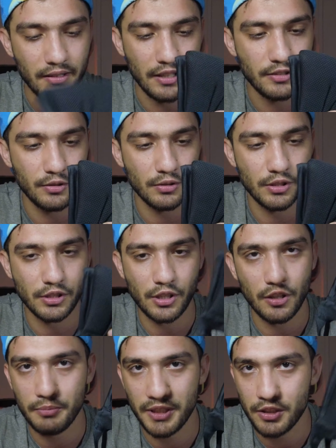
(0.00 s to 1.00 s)
that you're just
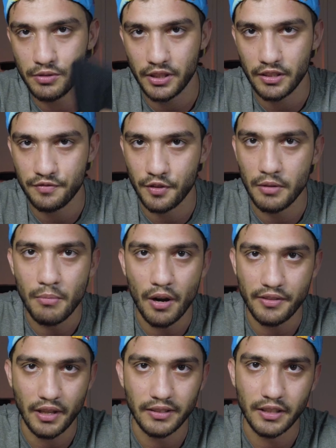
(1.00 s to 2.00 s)
gonna be using it for a
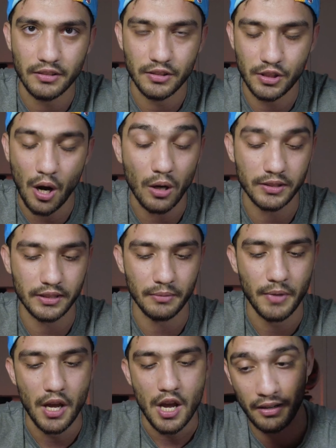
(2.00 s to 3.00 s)
month and then toss
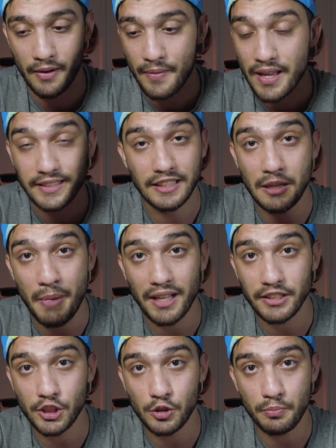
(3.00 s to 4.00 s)
them. The
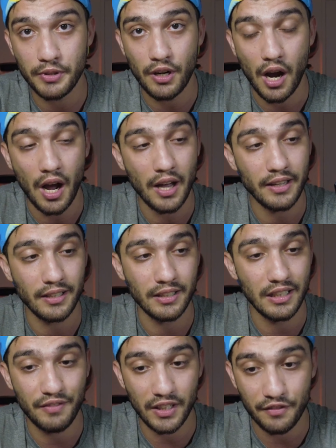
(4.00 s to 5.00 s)
demand is super high, and
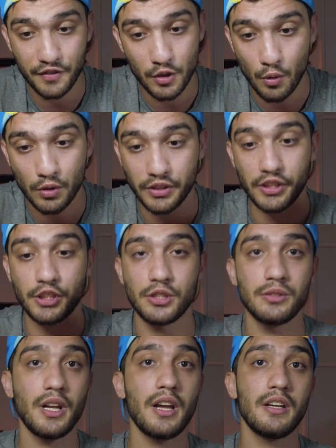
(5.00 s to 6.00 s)
even if you order it
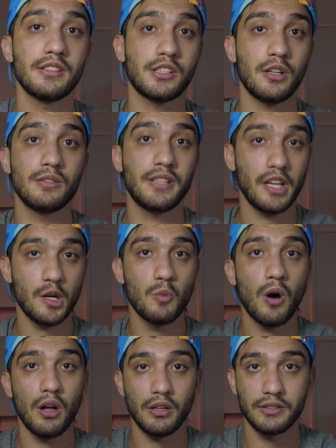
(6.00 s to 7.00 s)
today, it's gonna take a
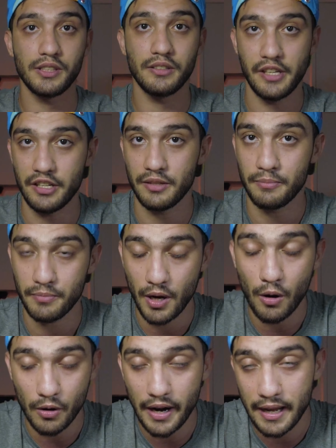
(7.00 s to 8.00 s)
while until they
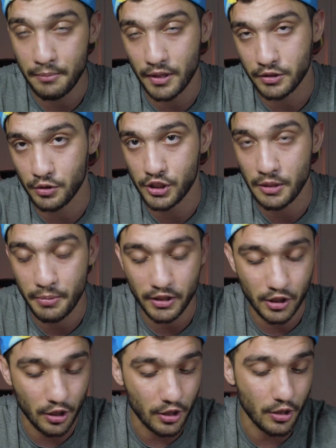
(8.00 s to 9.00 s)
are able to ship
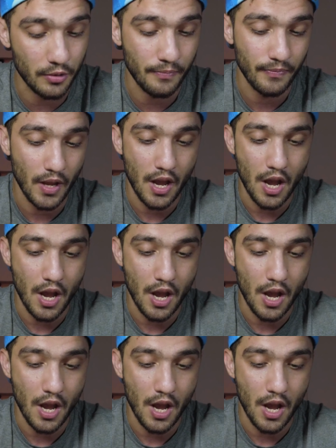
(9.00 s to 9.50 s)
it to you.